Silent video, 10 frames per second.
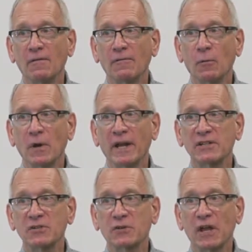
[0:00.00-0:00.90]
For one
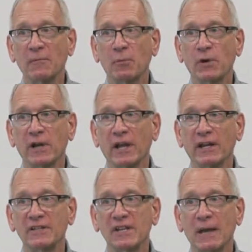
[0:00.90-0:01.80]
extra credit point on an
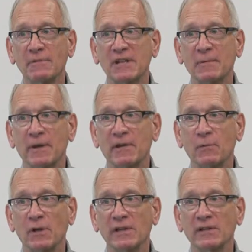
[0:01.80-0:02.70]
exam, is anybody
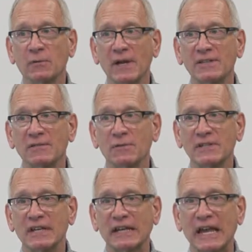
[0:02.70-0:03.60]
willing to risk,
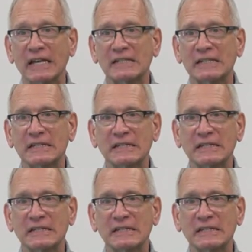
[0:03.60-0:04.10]
risk a guess?